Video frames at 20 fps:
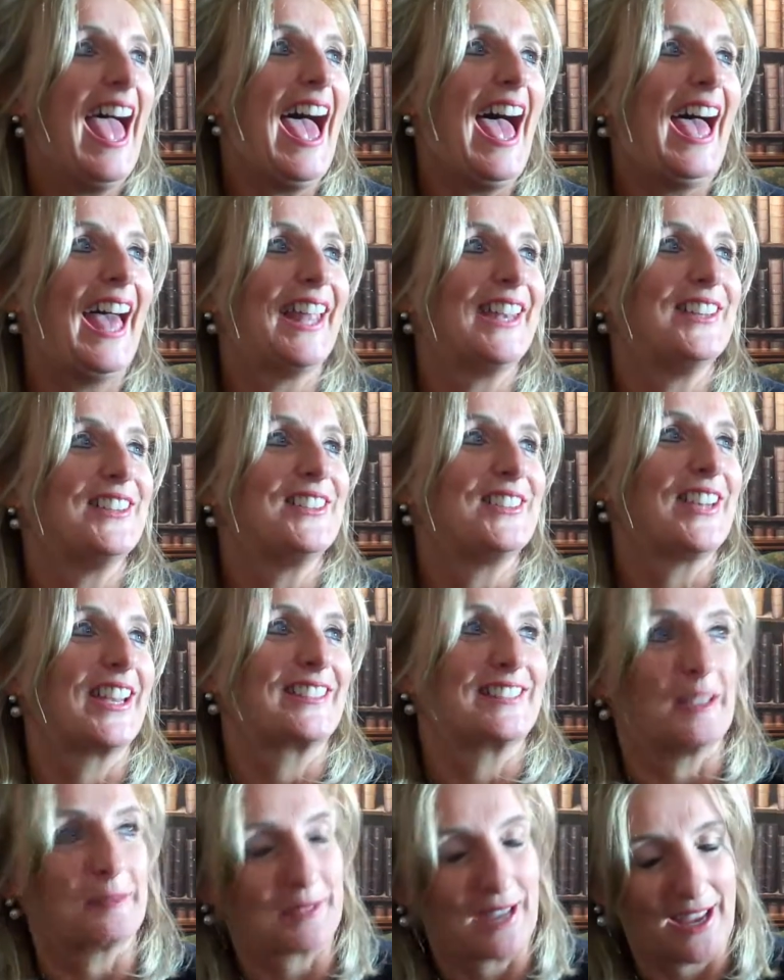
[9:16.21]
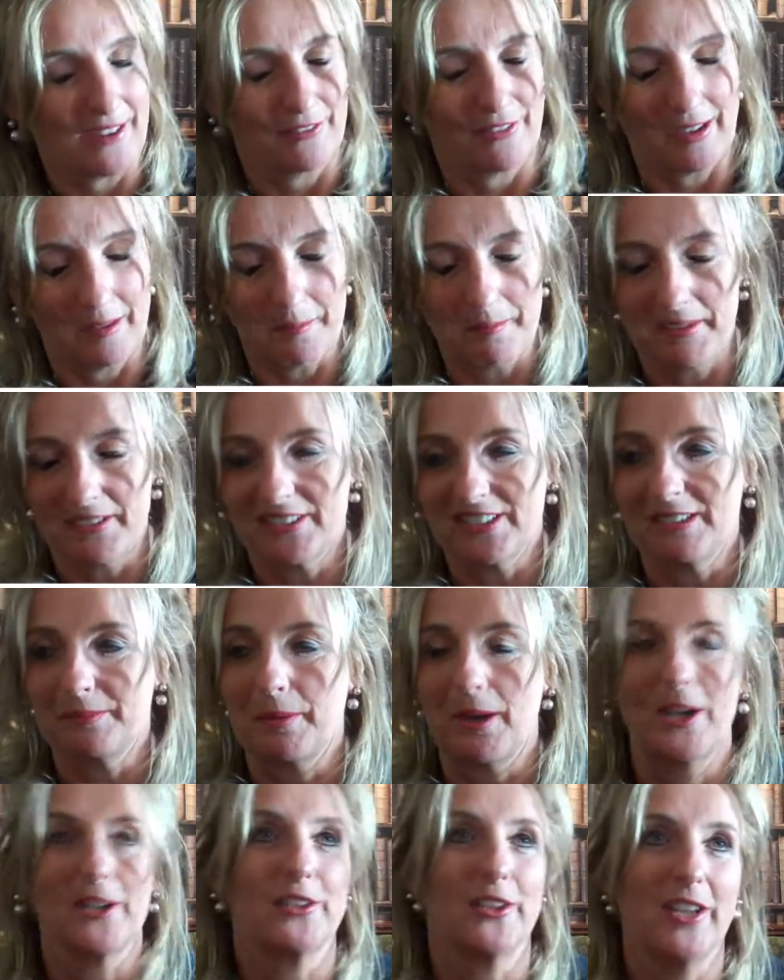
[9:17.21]
and except I have a business
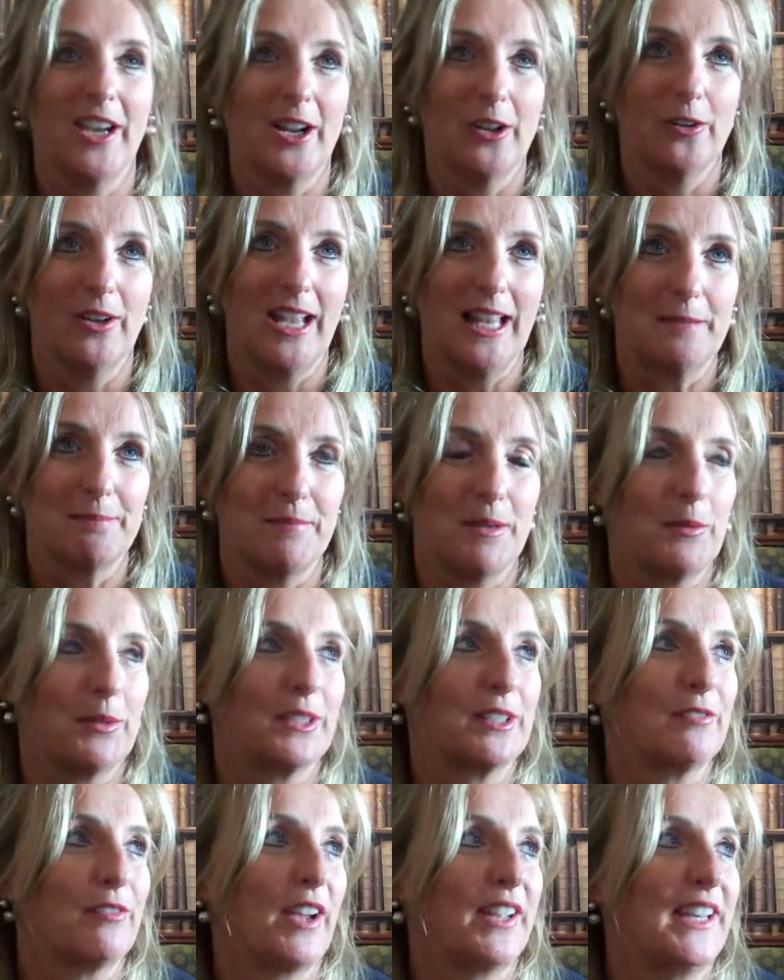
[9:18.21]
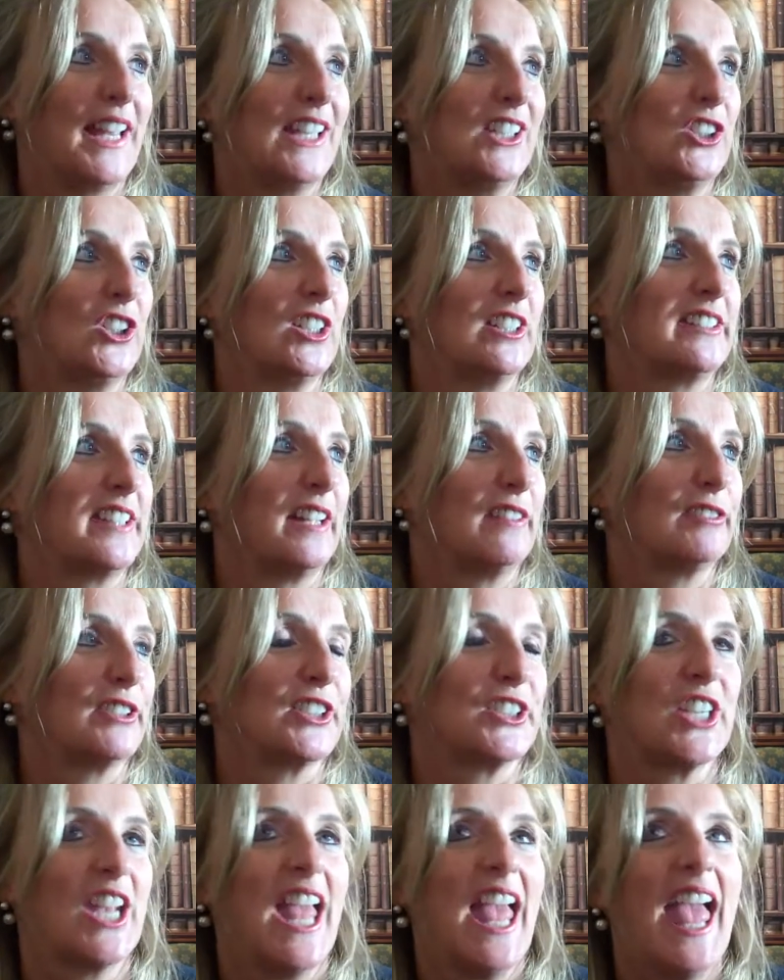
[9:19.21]
partner now who helped me with the financials of
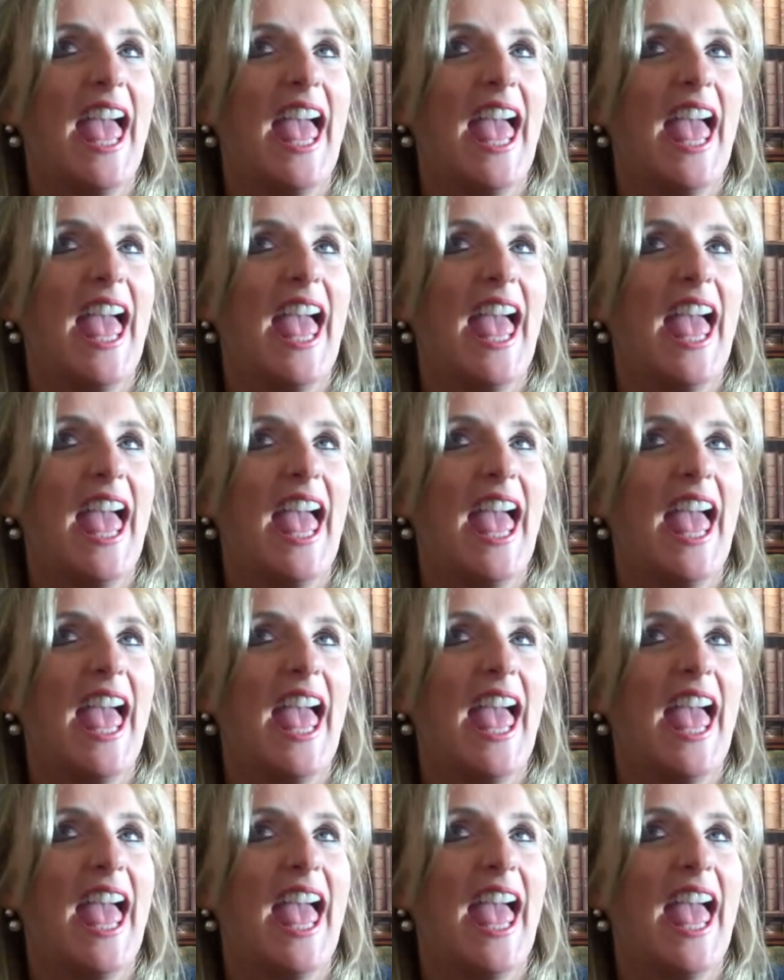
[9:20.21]
it.